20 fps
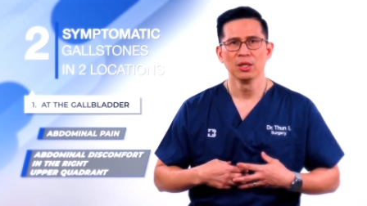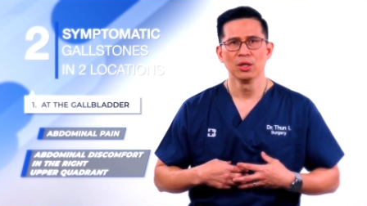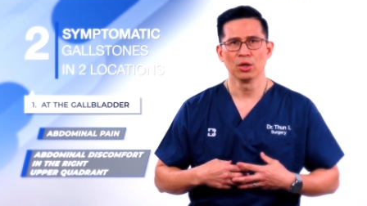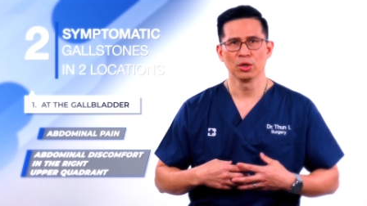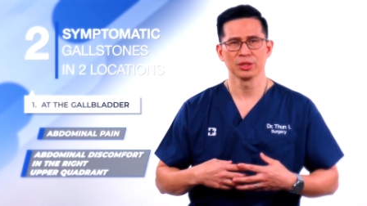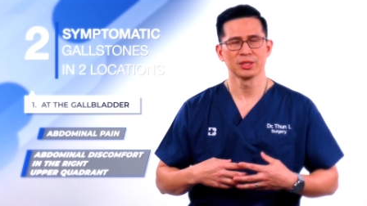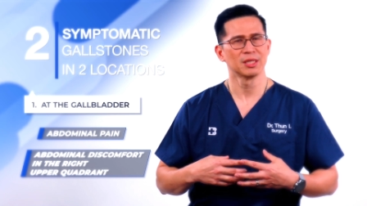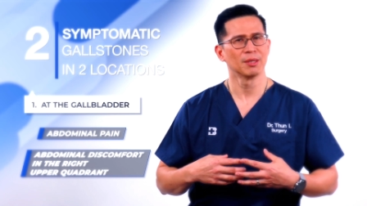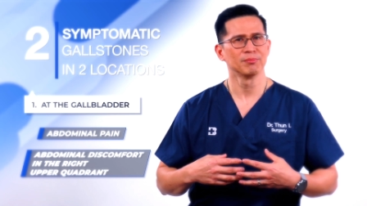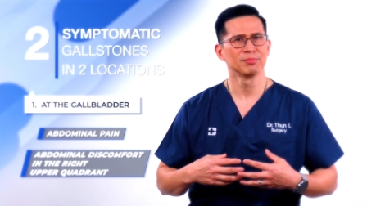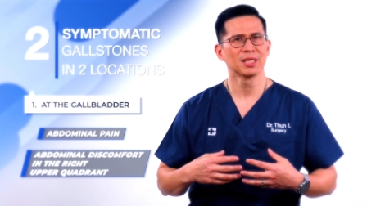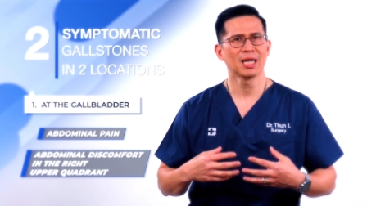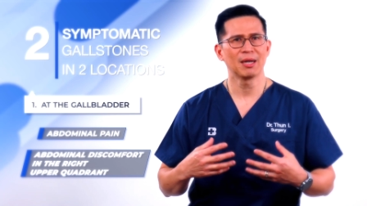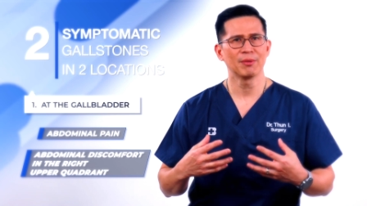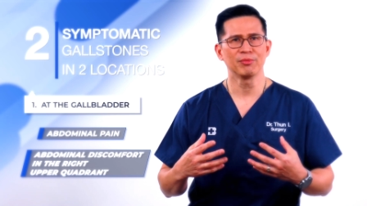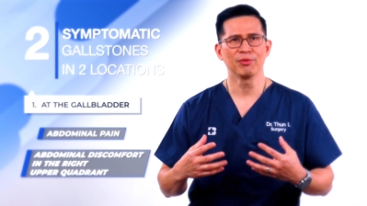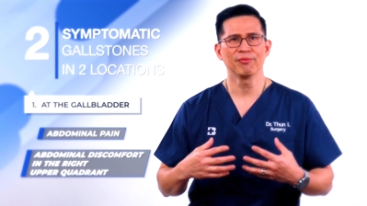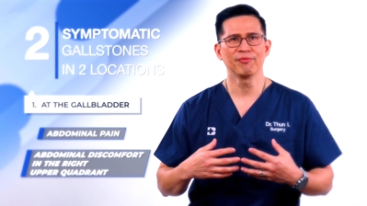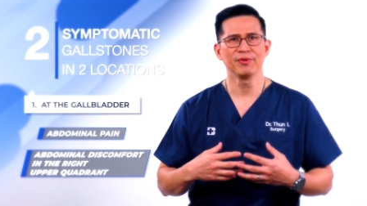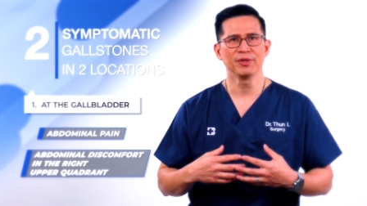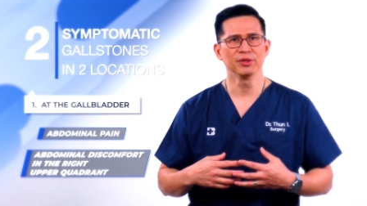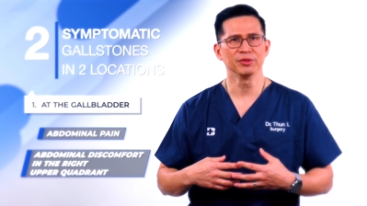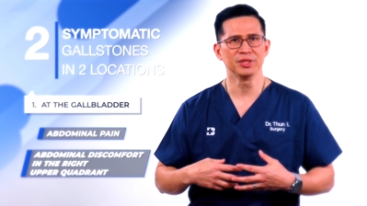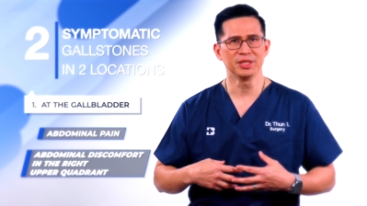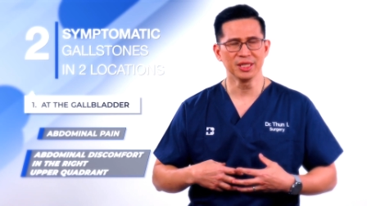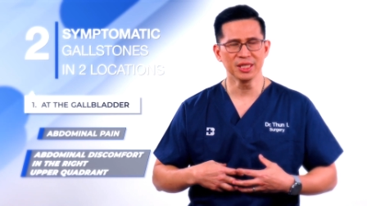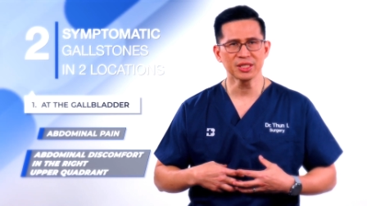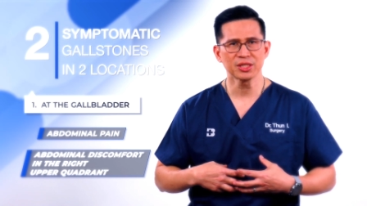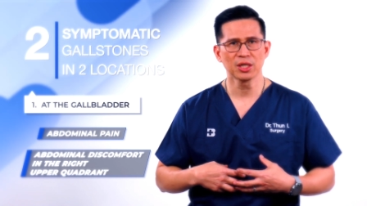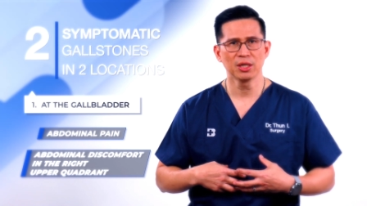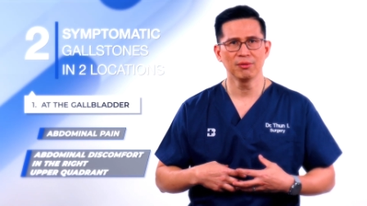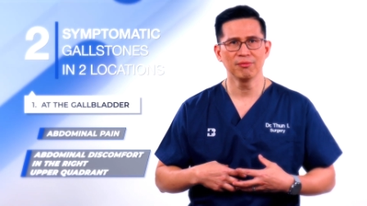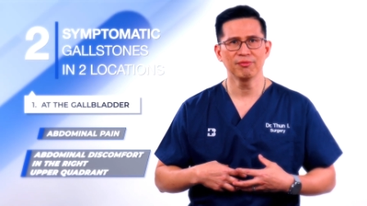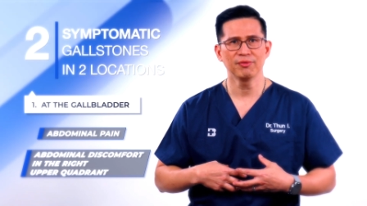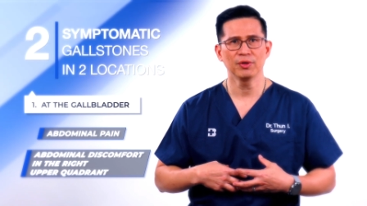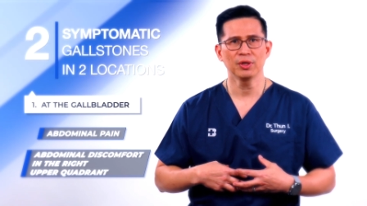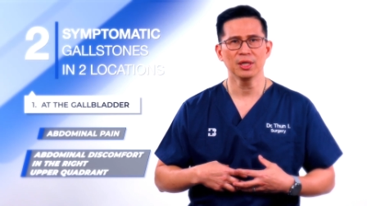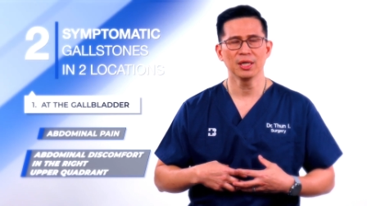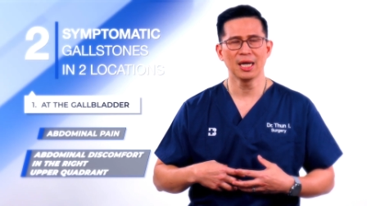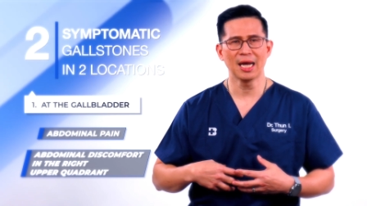or sometimes you feel
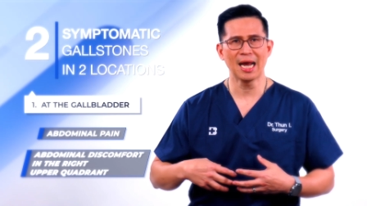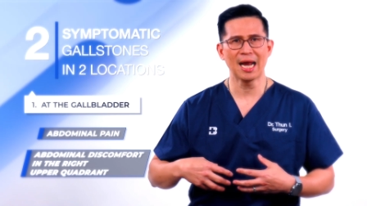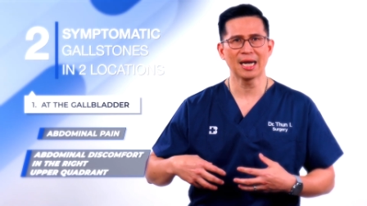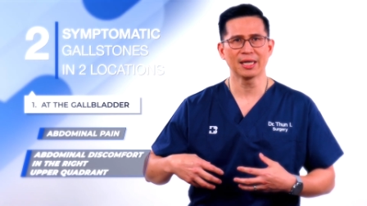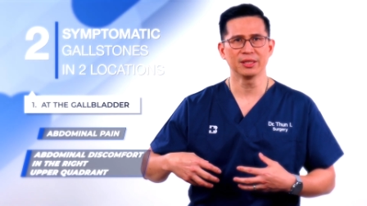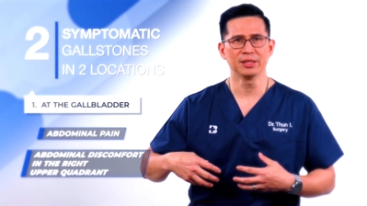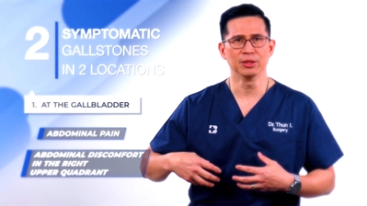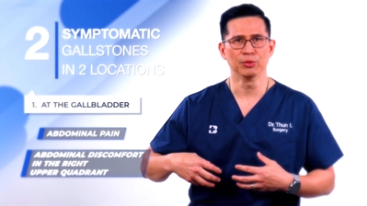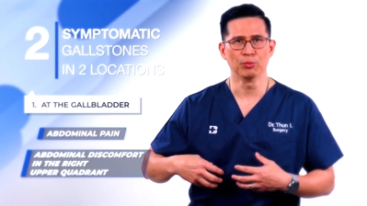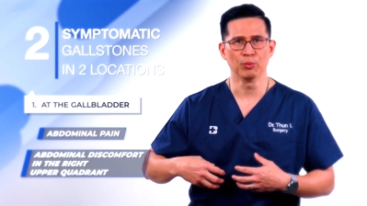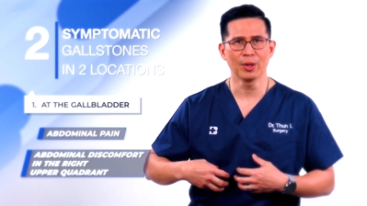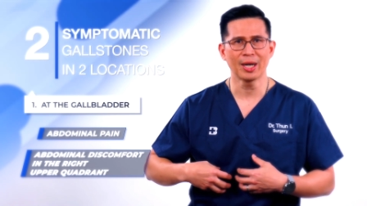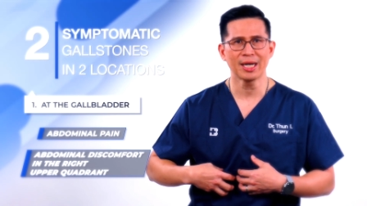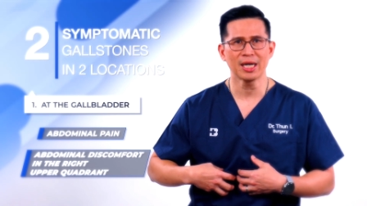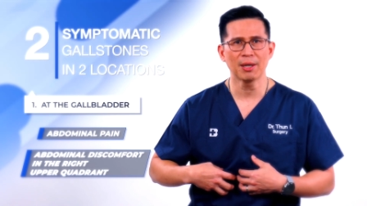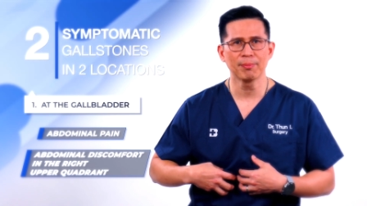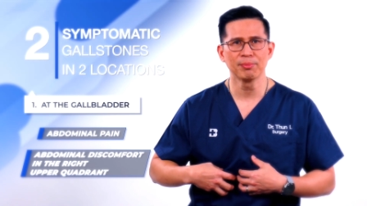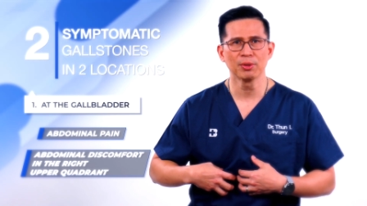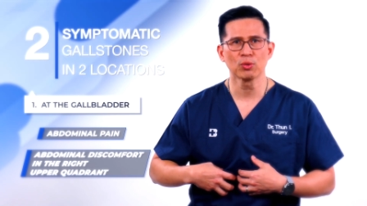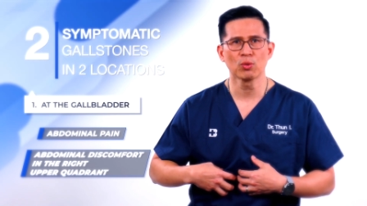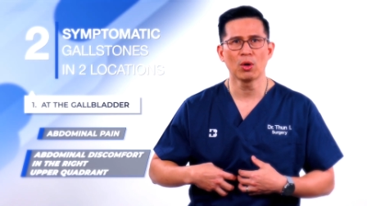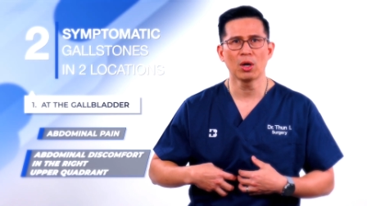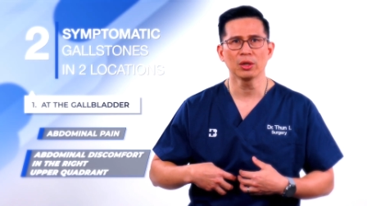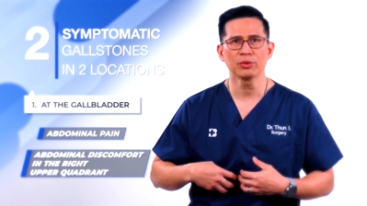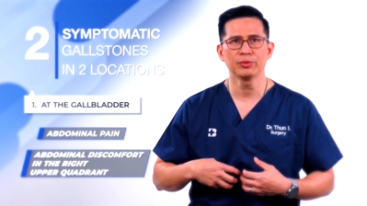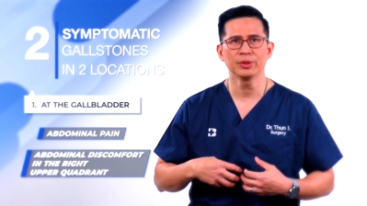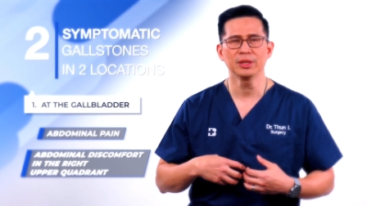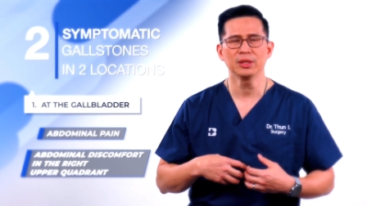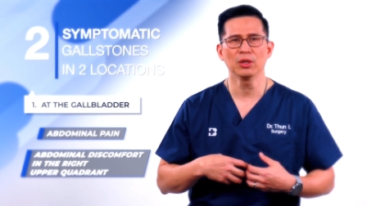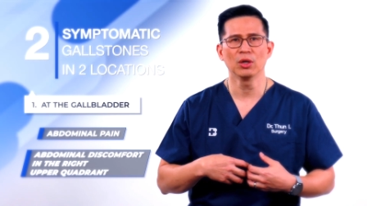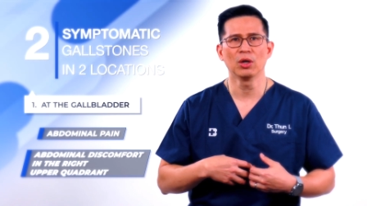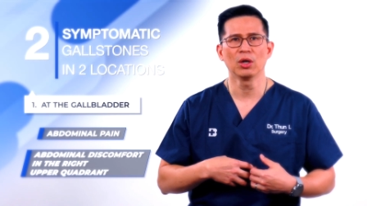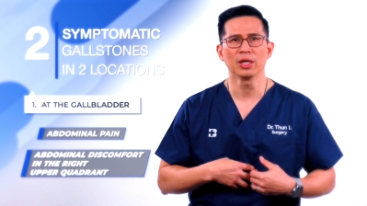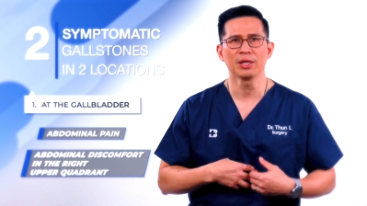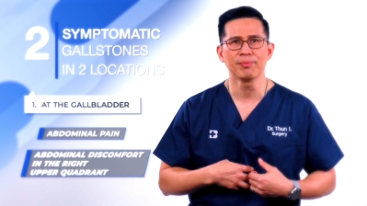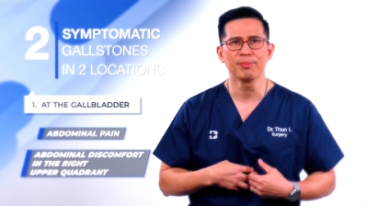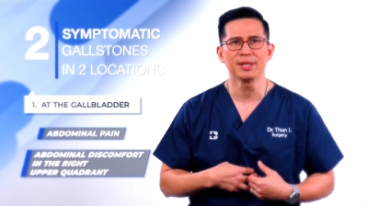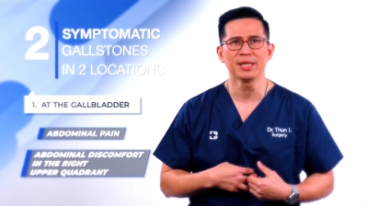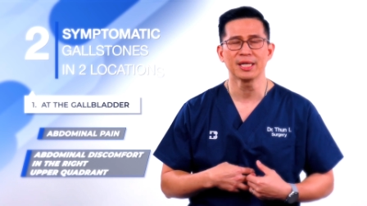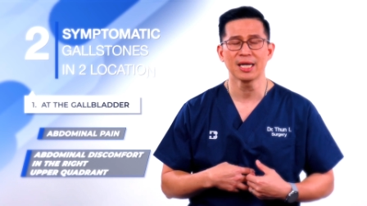discomfort at the right upper quadrant or
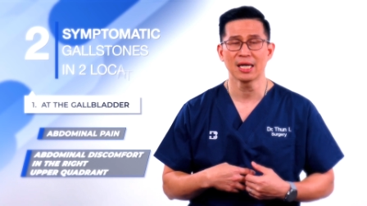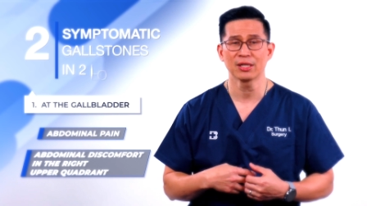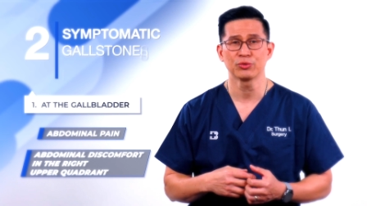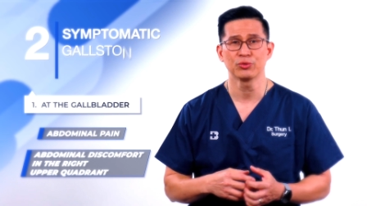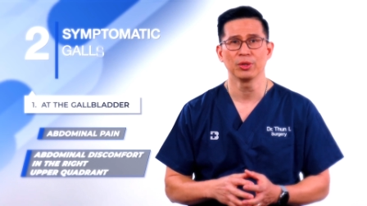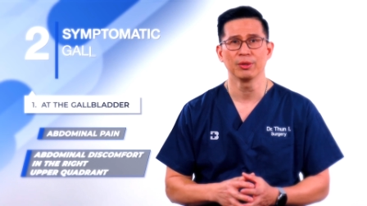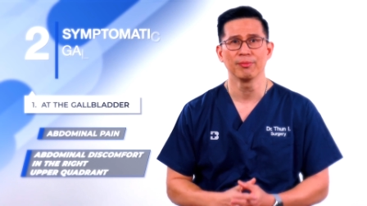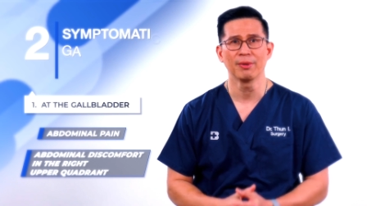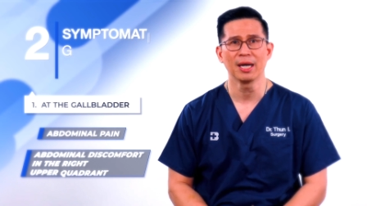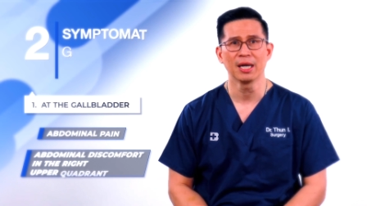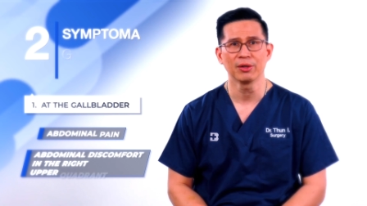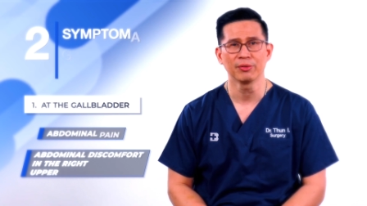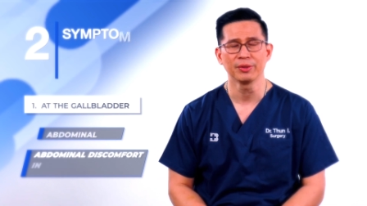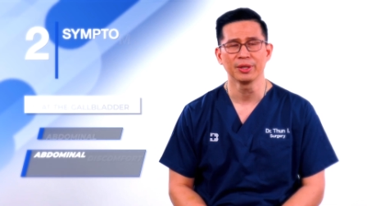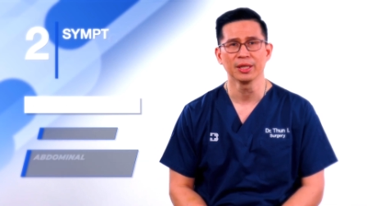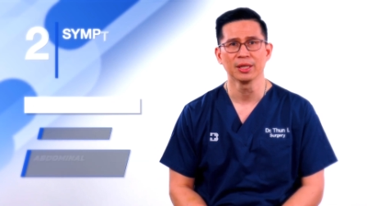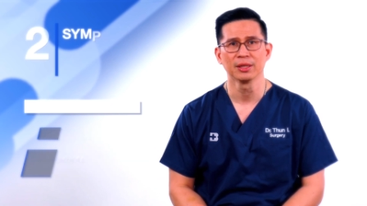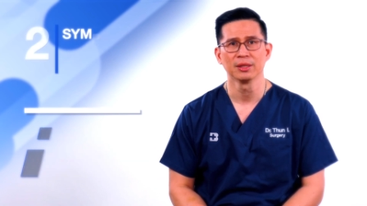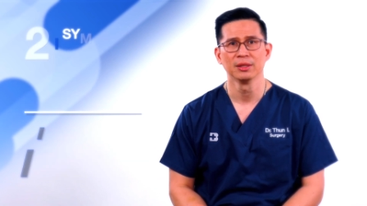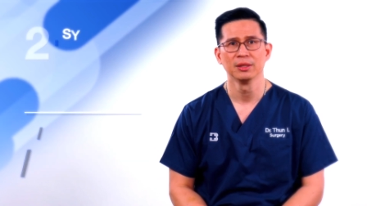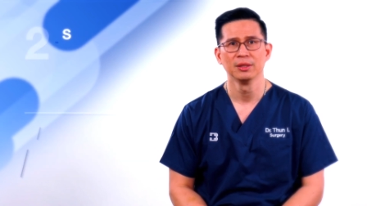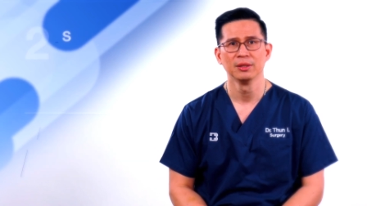epigastrium area.